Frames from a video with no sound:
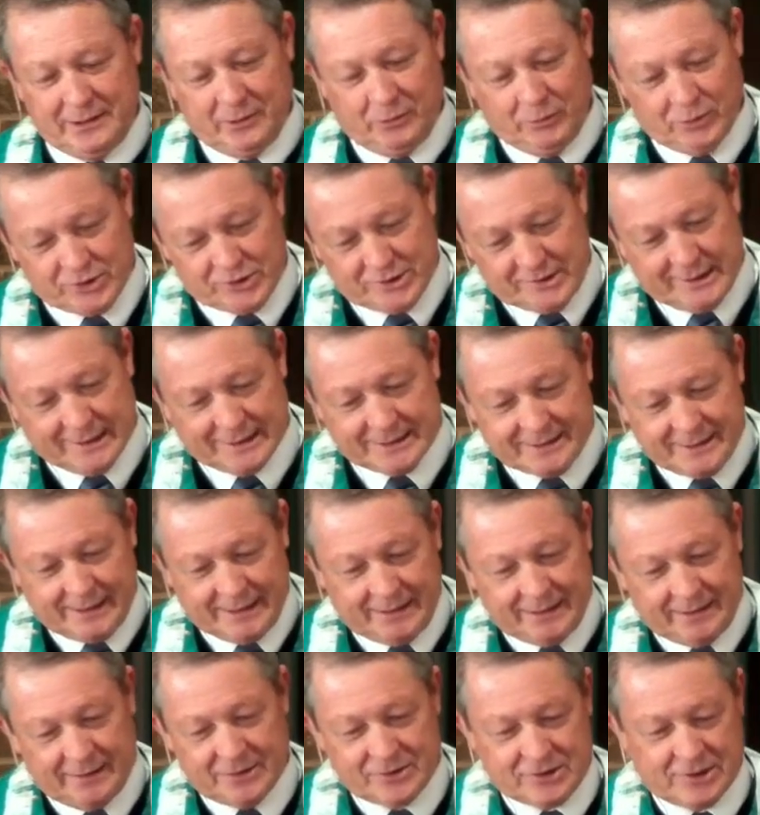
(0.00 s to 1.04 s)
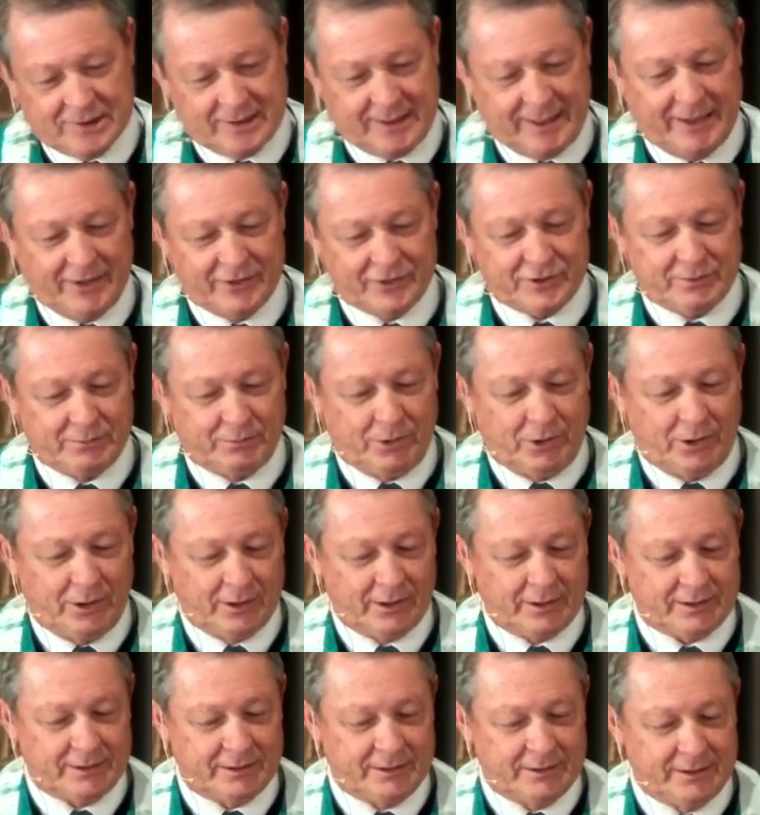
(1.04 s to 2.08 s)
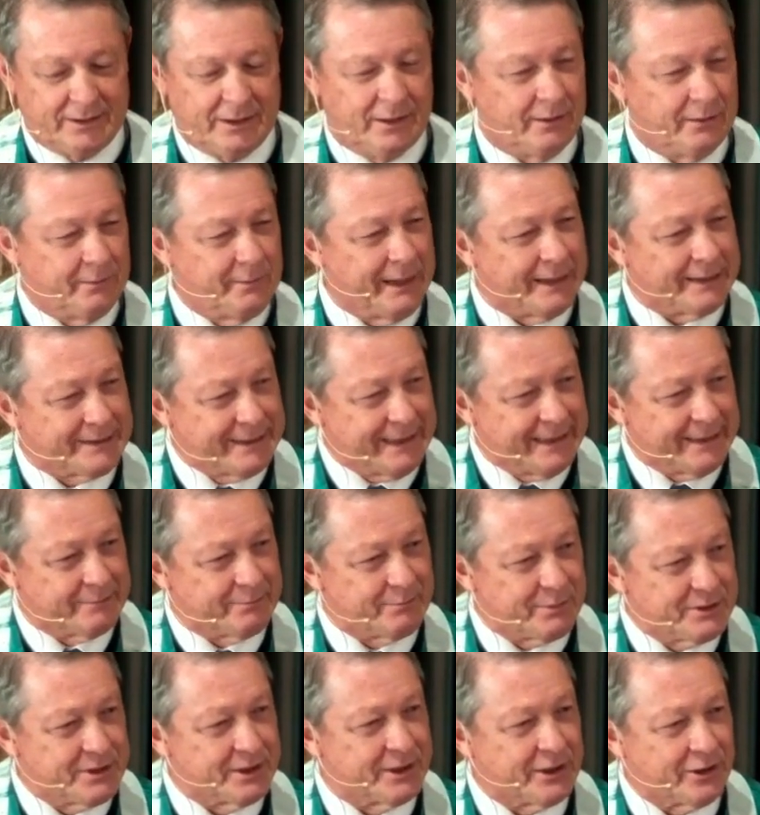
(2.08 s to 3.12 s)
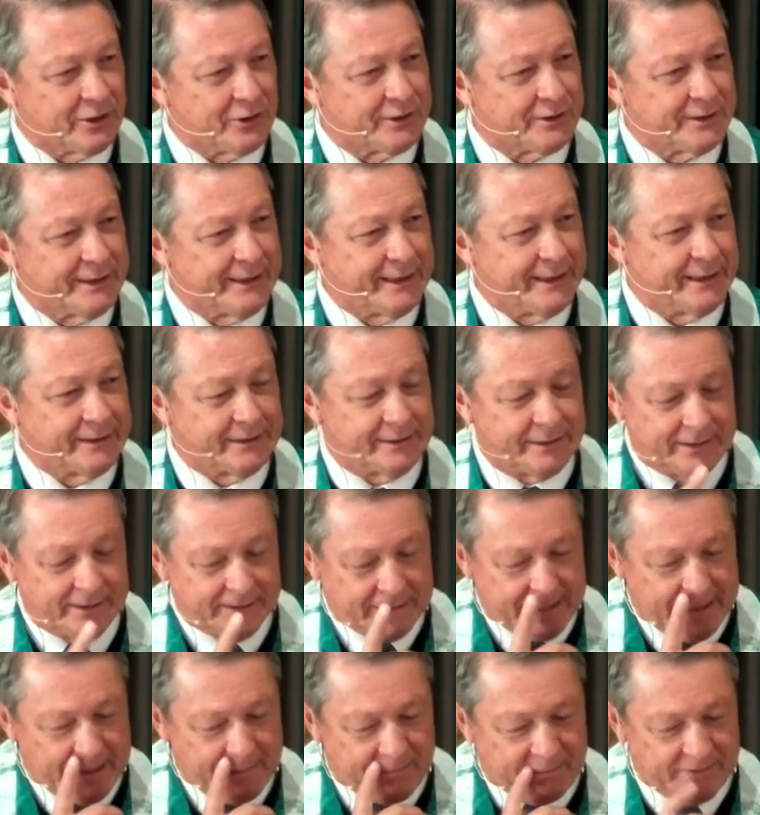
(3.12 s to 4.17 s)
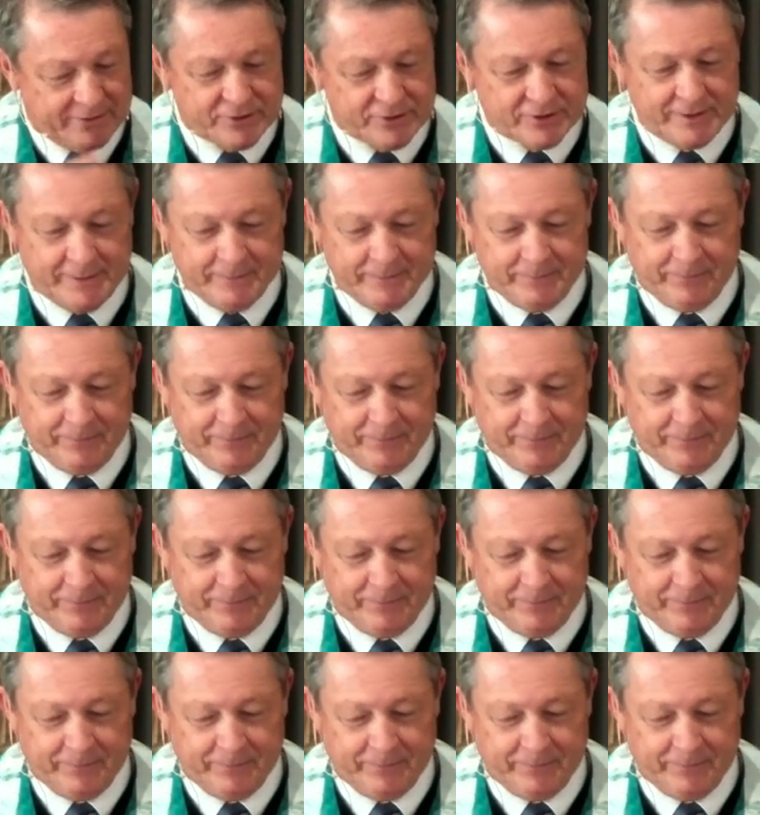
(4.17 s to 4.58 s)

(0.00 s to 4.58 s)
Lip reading: was dictating this account to Mark about that particular day in the Decapolis.